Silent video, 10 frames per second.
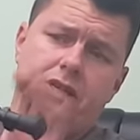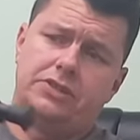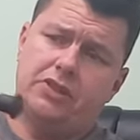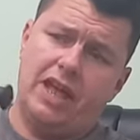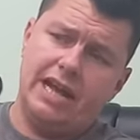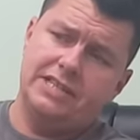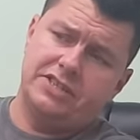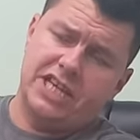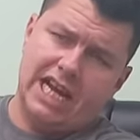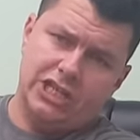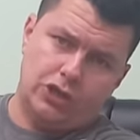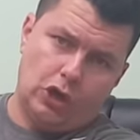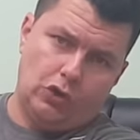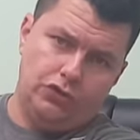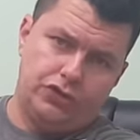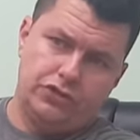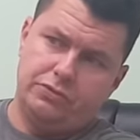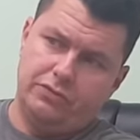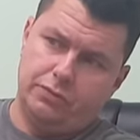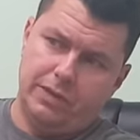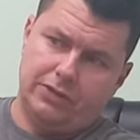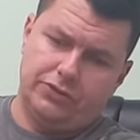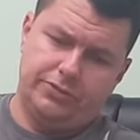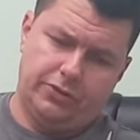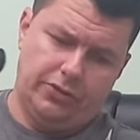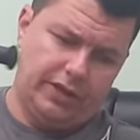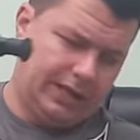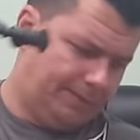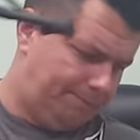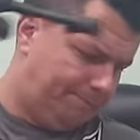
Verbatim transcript: So that is attached onto the swivel mount on there.